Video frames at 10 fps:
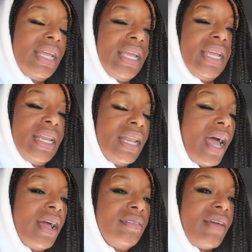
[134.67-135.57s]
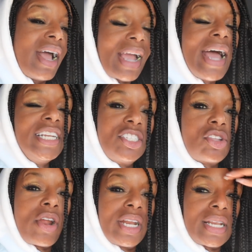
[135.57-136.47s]
And I kind of
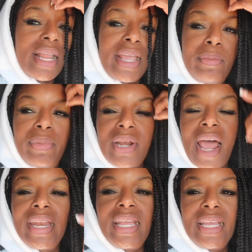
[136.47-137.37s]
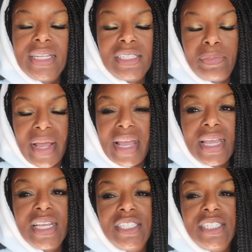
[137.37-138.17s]
started late, but I didn't get to bed